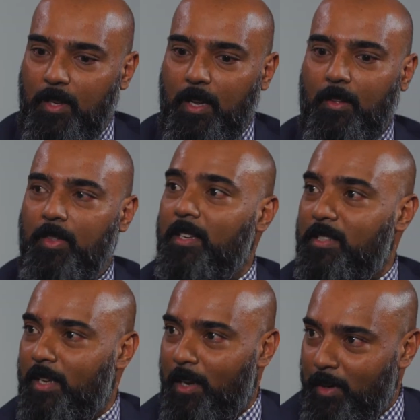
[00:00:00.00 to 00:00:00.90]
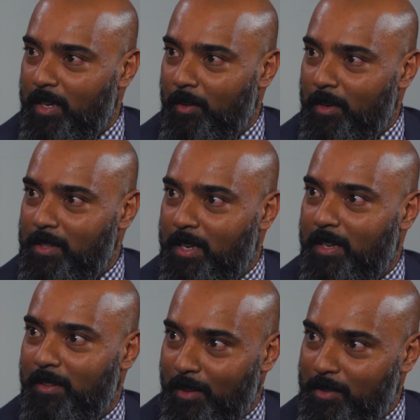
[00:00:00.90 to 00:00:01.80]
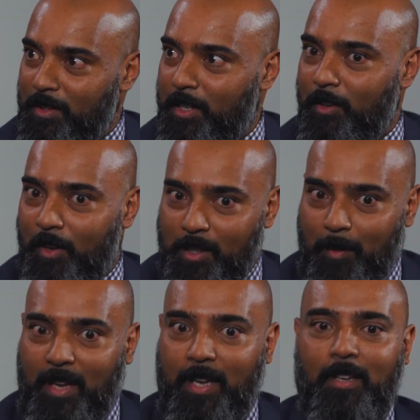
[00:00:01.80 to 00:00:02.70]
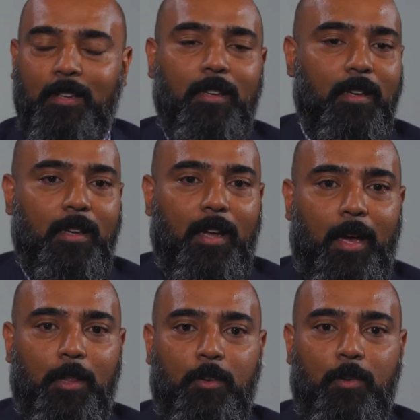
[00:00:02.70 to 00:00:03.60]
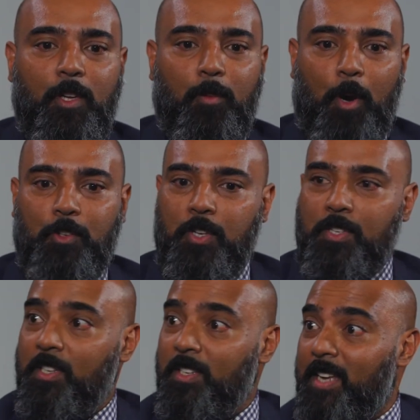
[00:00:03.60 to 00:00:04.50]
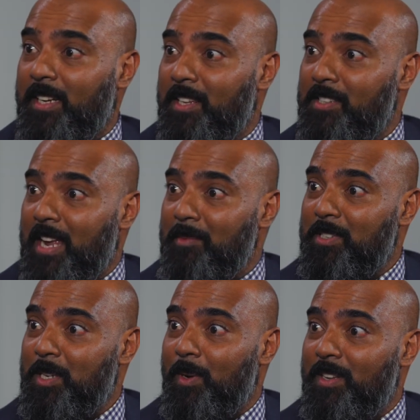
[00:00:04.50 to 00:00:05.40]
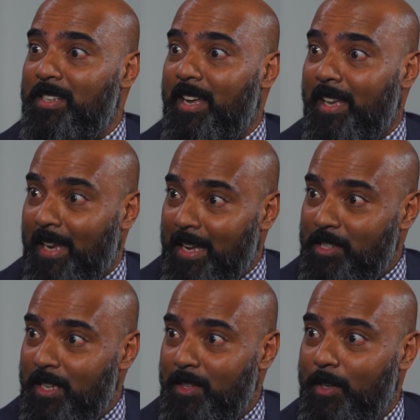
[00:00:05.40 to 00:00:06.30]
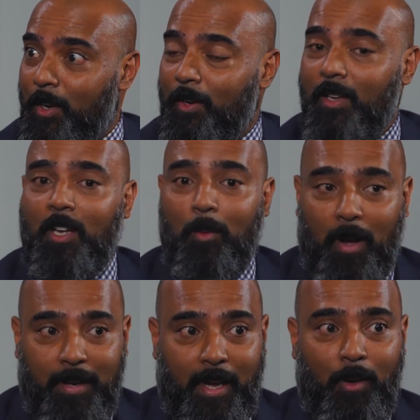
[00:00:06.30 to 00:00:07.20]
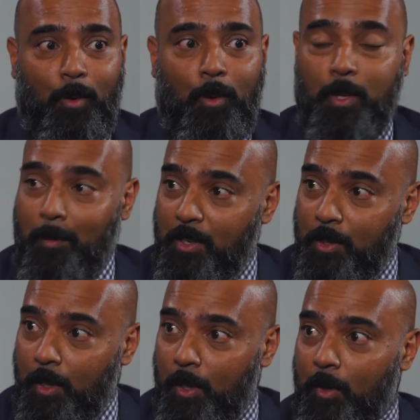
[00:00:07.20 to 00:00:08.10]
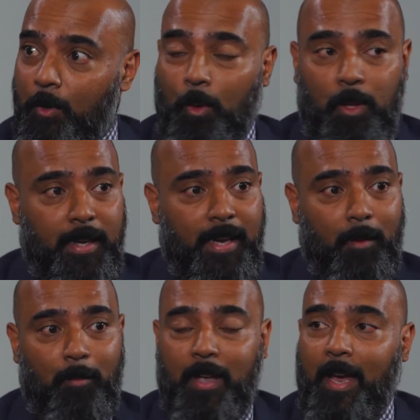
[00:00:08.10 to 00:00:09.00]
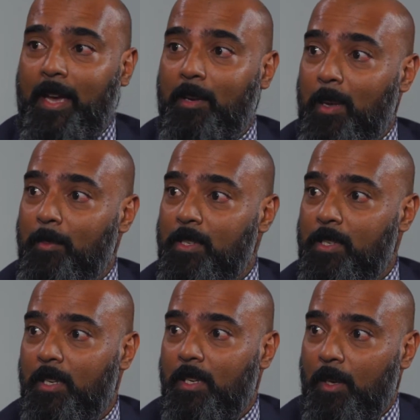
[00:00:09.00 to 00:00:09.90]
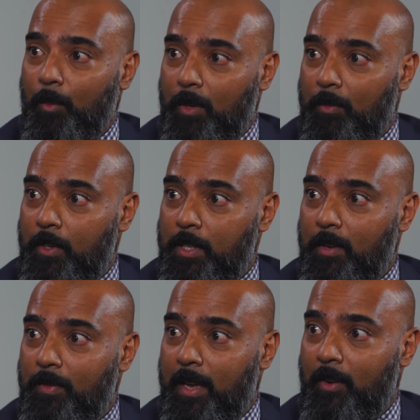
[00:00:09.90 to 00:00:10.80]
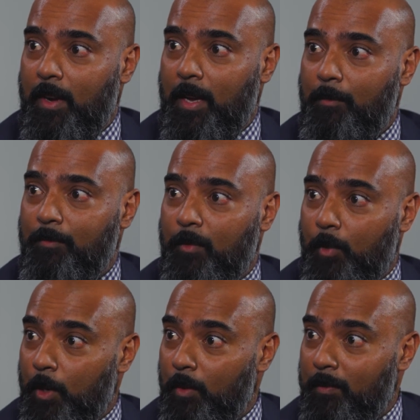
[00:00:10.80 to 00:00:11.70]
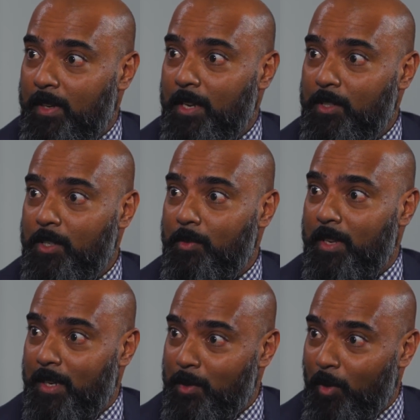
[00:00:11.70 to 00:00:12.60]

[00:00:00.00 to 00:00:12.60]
Yeah, thanks, Regan. Nice to see you. Nice to be here. The renewal process is exactly the same as it was last year. So by now, or you mentioned earlier on, all the PA members would have received their renewal invitations for the next